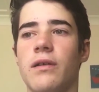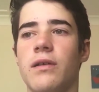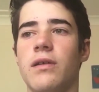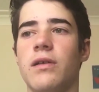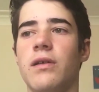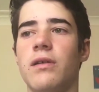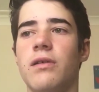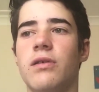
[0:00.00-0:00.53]

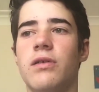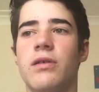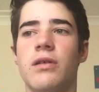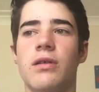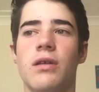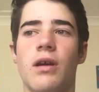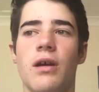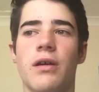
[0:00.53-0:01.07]
use
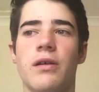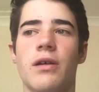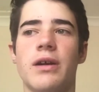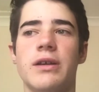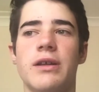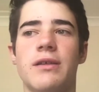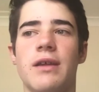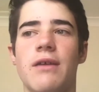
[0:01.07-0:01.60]

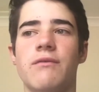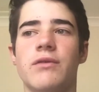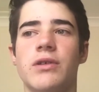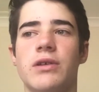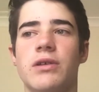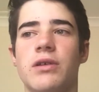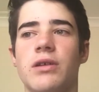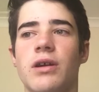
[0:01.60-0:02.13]

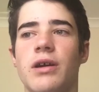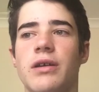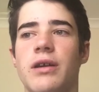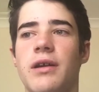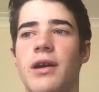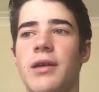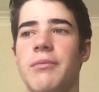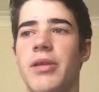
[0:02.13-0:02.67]
97 to
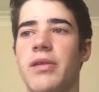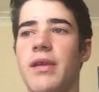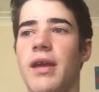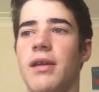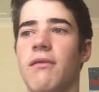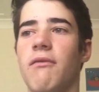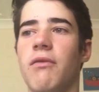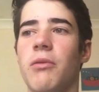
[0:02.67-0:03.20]

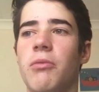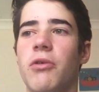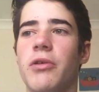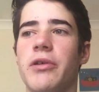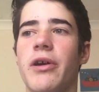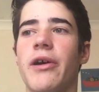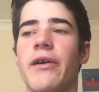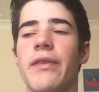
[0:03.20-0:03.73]
99% of the
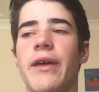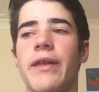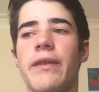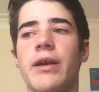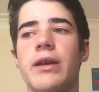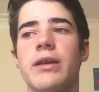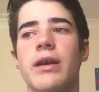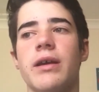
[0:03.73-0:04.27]
water that
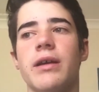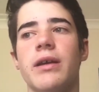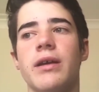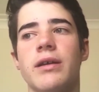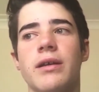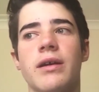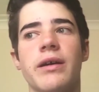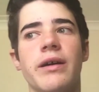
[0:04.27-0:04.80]
they take
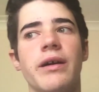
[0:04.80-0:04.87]
in,